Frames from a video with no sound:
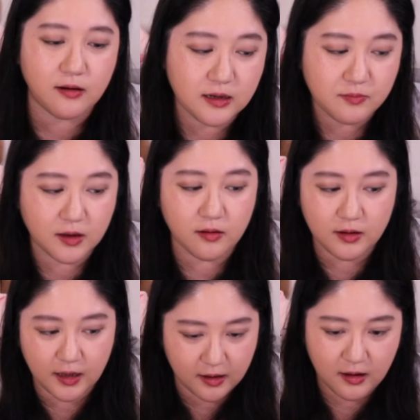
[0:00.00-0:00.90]
And I'm like,
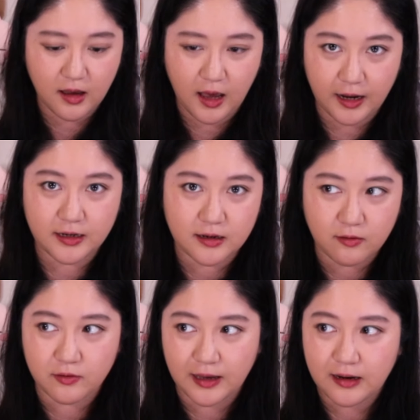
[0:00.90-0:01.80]
okay, I need to
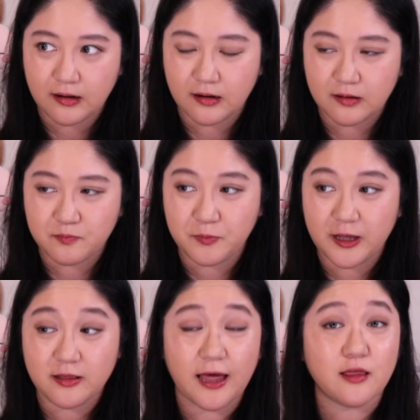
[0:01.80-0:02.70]
go get her.
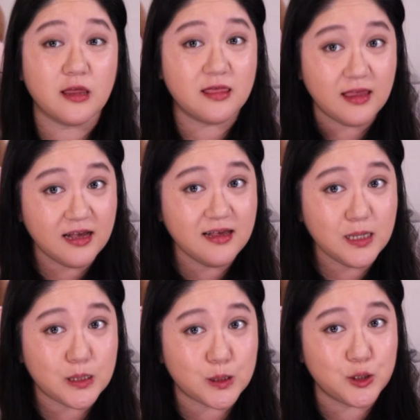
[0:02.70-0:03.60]
But like the thing
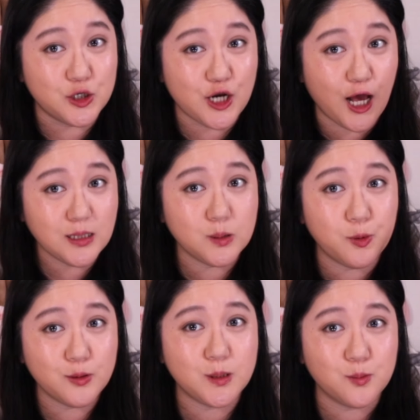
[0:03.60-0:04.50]
is, you're not
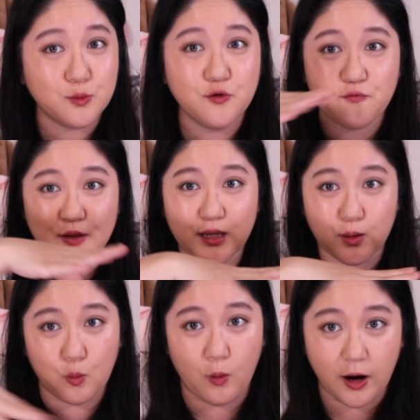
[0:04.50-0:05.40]
supposed to move when the
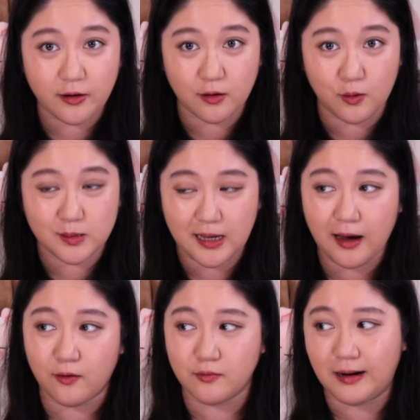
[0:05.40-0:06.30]
water goes
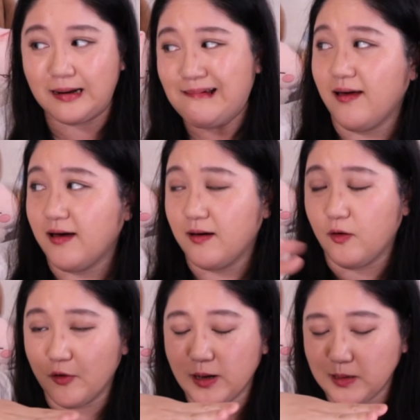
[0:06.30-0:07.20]
out, right?
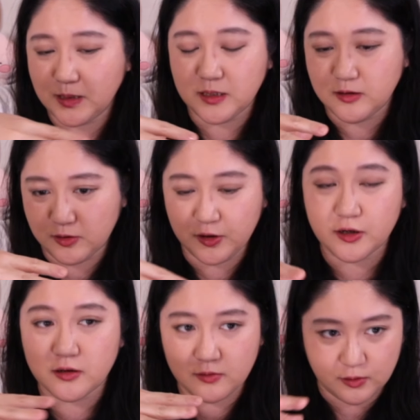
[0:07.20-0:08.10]
Or else, you know, you're
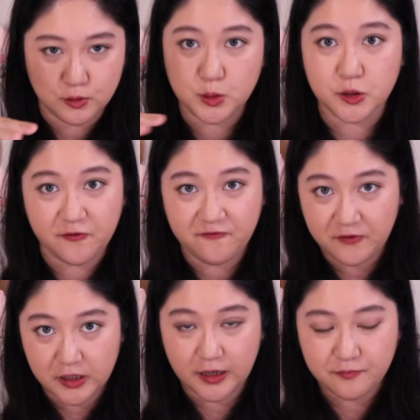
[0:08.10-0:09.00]
gonna lose your
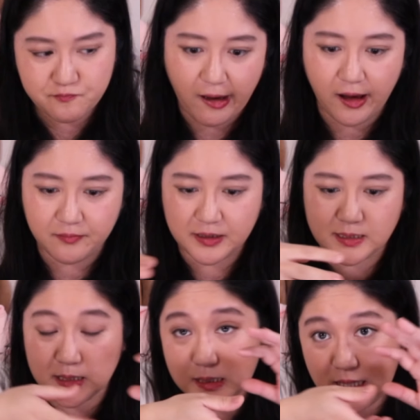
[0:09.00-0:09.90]
footing
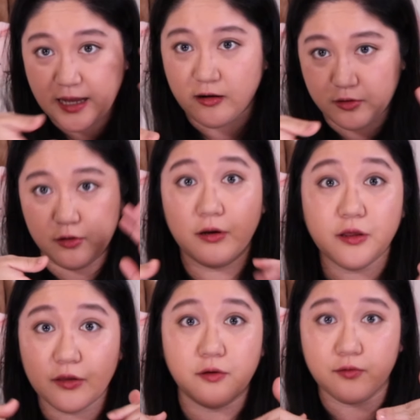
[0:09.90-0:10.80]
because the sand
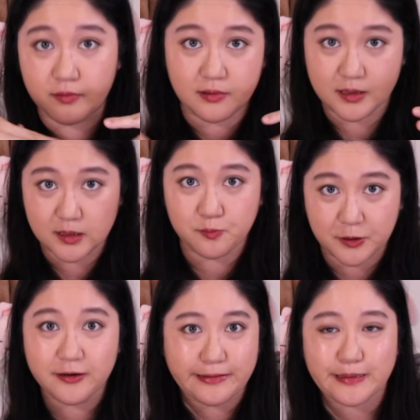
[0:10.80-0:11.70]
underneath you
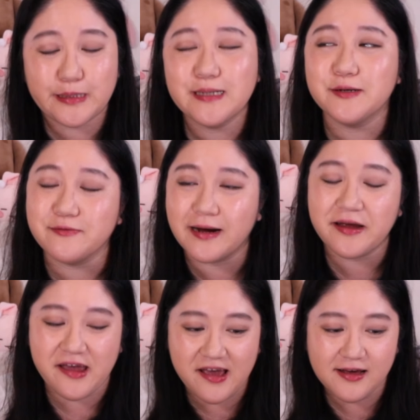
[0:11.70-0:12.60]
disappears too, right?
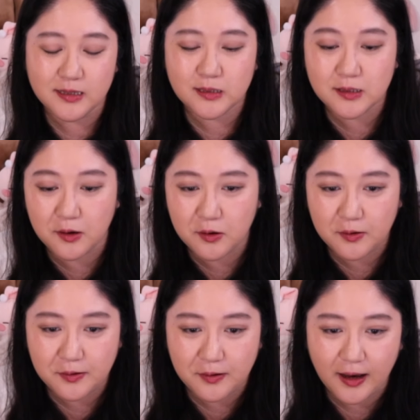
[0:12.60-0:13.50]

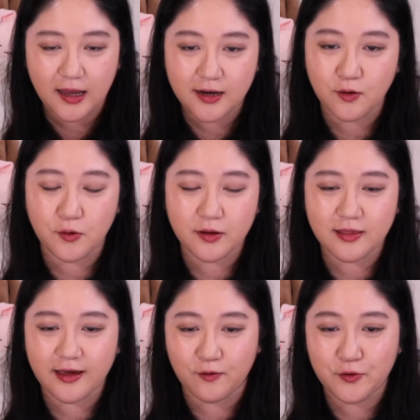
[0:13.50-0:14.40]
So in
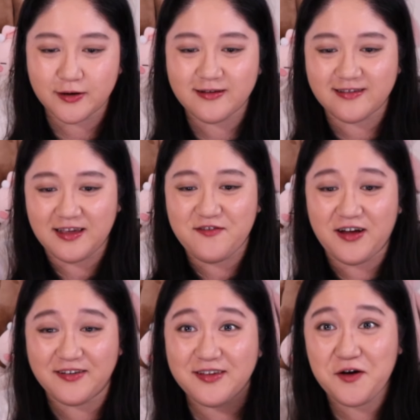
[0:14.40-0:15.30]
order to save her,
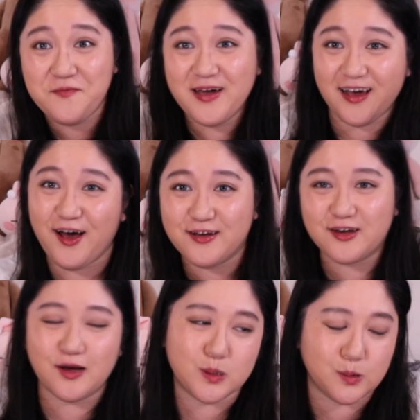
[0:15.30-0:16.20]
I was like, oh my
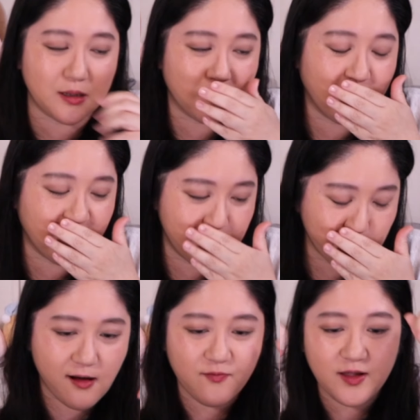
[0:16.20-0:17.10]
gosh, I was running over.
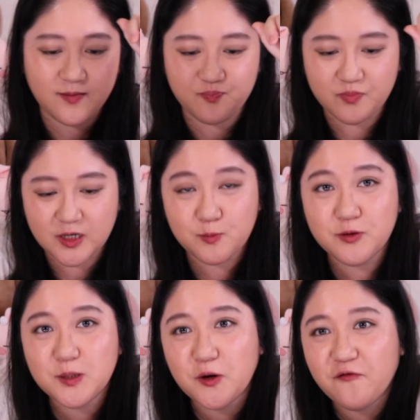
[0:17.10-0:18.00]
And then she
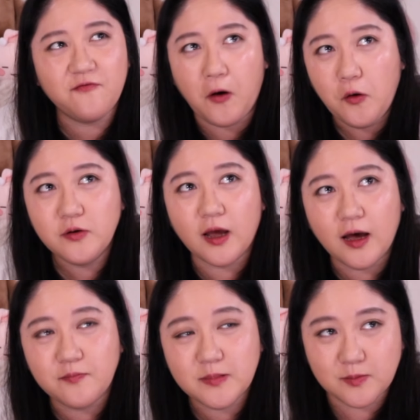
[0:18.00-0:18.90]
puts her phone
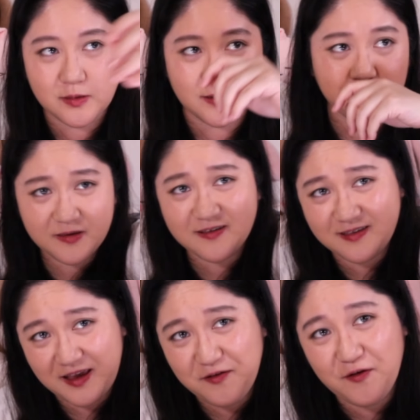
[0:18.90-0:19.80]
up to me to
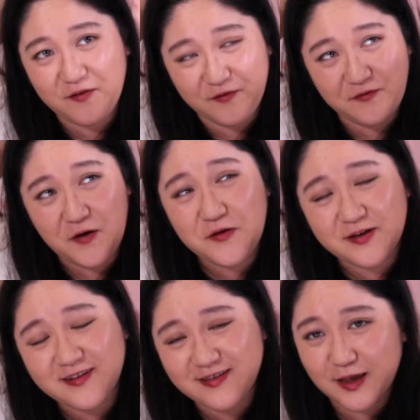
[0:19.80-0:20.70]
save her phone
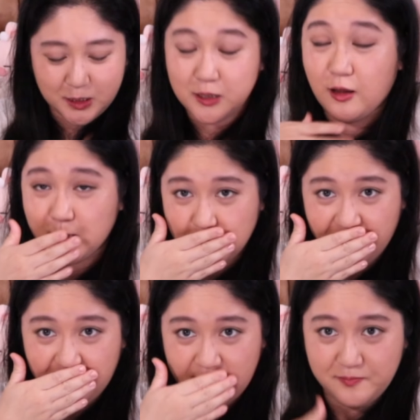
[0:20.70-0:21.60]
because like she lost her
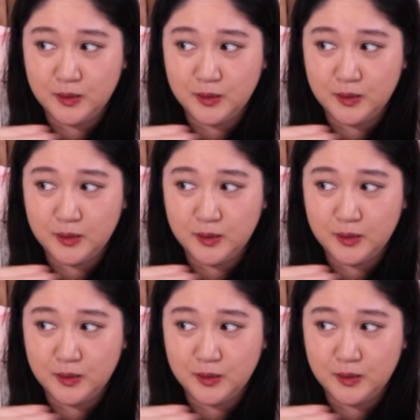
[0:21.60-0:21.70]
footing.